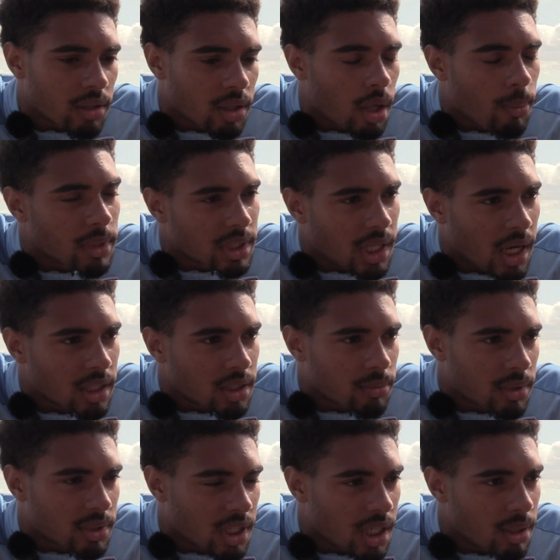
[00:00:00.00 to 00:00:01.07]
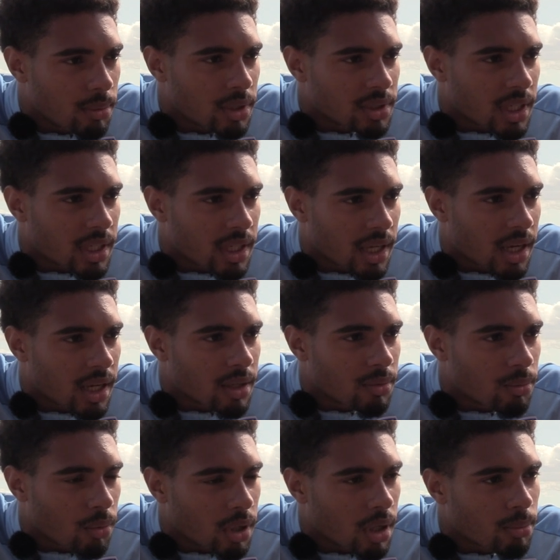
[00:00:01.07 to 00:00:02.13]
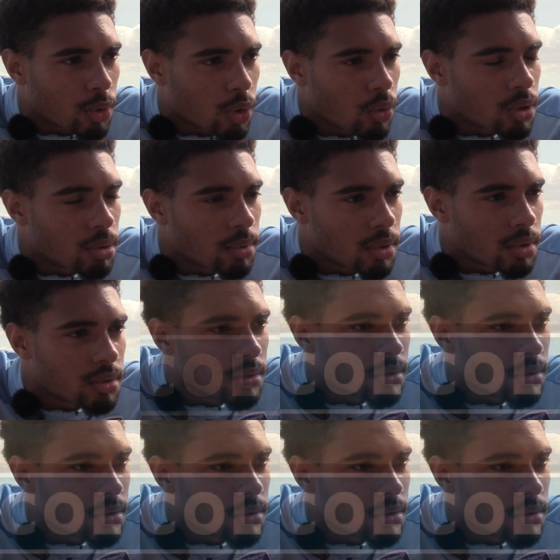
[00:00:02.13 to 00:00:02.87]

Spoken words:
the club as high as up the table as I can when I'm called upon.